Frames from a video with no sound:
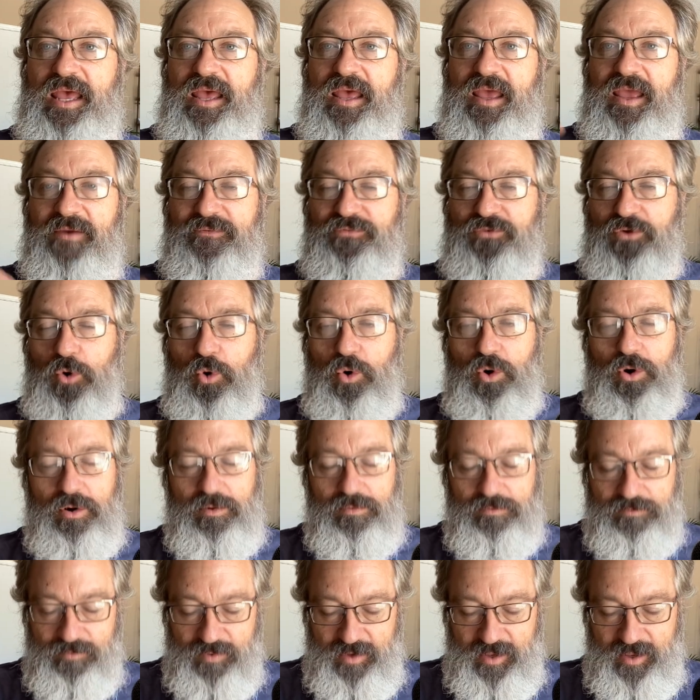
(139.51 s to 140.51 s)
if
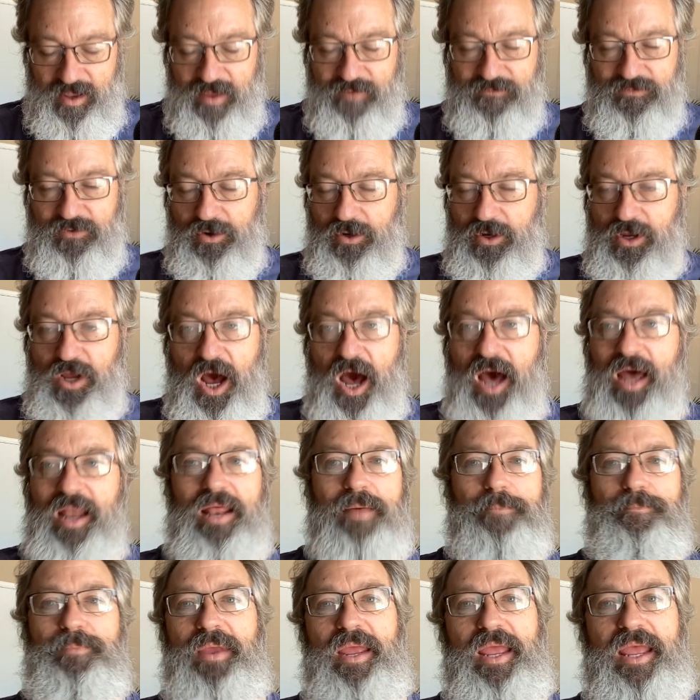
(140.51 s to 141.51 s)
you're if you're caught
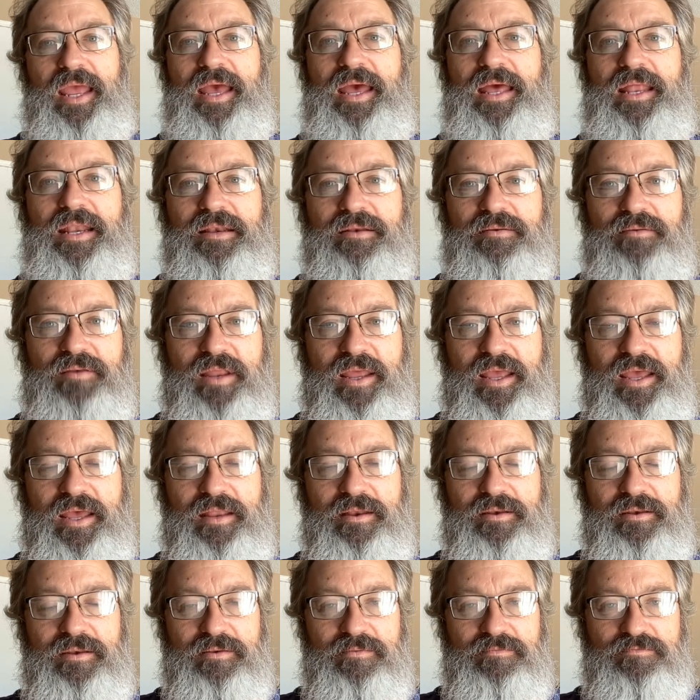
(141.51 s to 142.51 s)
up in
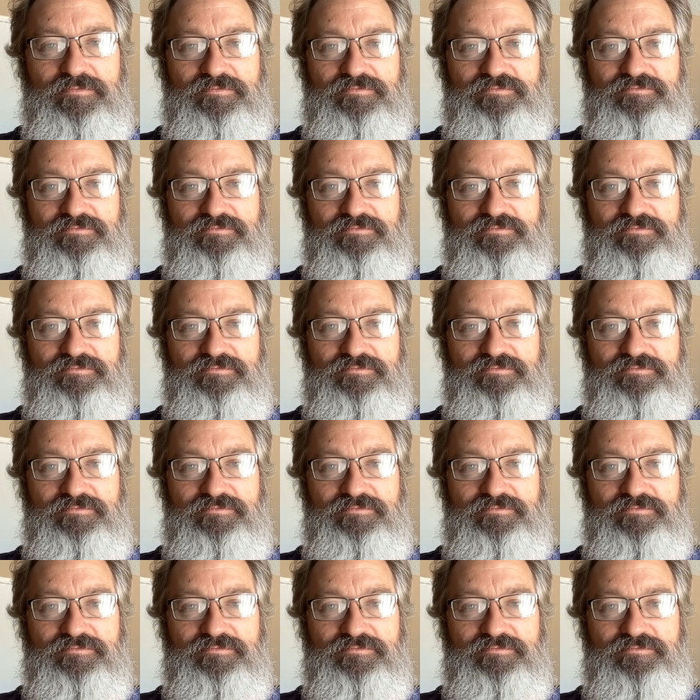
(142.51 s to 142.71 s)
in